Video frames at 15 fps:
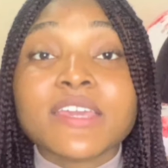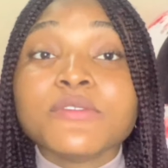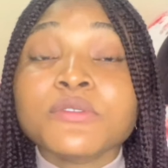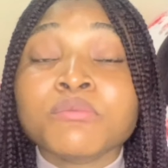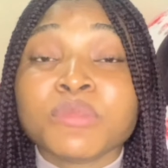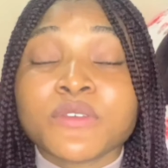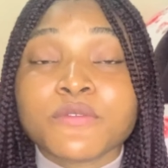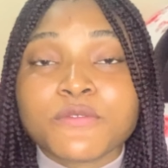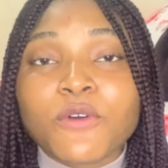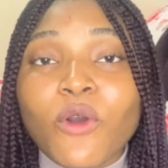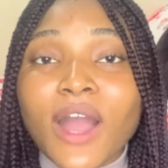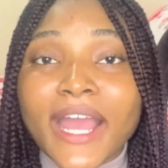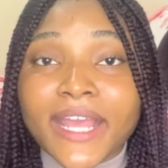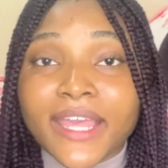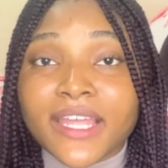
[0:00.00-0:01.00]
even
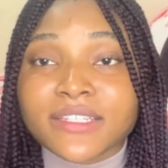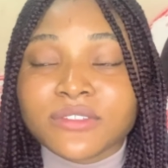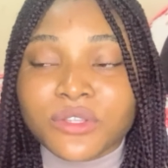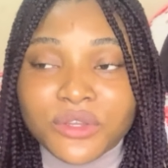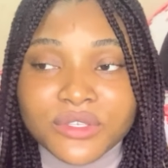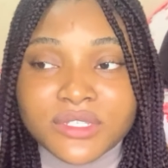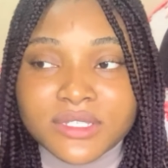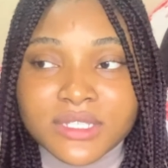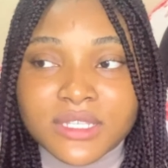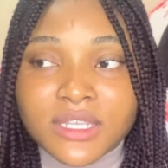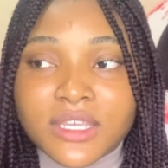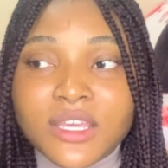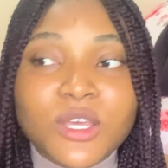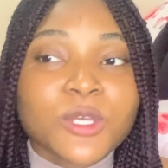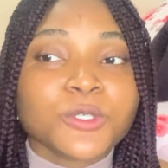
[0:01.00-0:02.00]
before I get
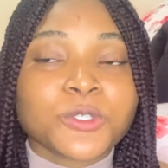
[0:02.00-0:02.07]
thirsty,